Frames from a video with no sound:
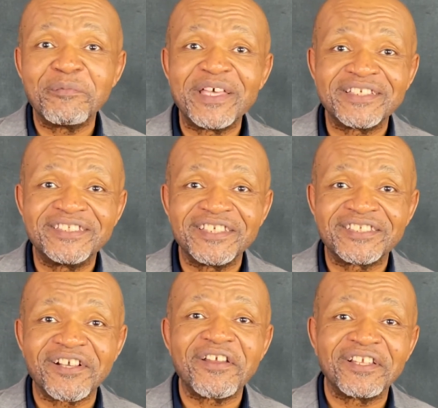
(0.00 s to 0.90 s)
messages
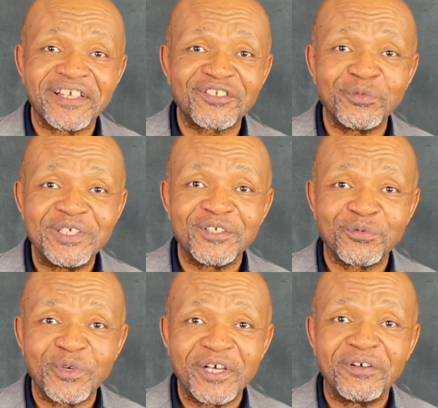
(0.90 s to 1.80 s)
starting next week as
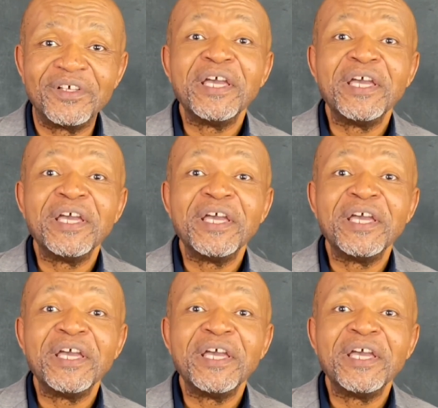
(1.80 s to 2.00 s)
well.